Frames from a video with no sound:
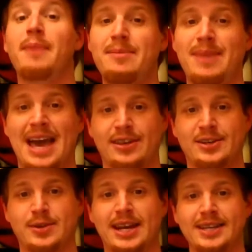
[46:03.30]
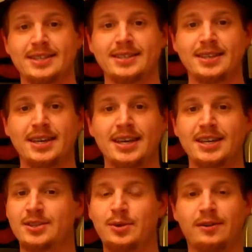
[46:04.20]
might be how they treat us.
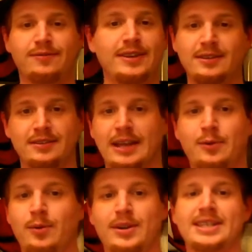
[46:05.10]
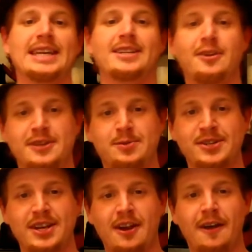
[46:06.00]
So we don't feel like we want to get to know this
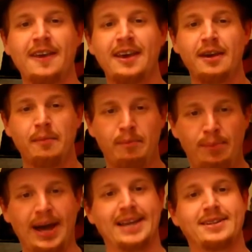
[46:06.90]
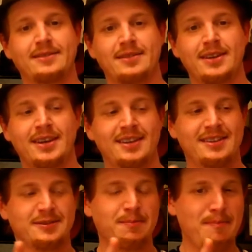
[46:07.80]
person at all. But
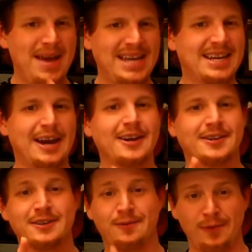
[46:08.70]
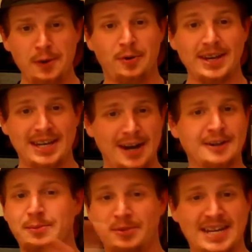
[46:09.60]
this main character, this viewpoint
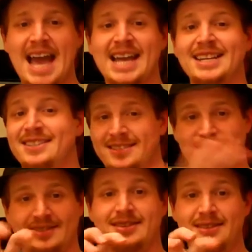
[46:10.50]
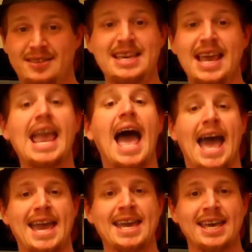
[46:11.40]
character, protagonist, just the
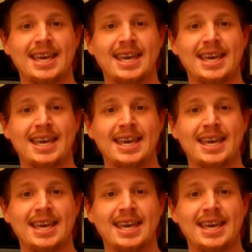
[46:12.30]
guy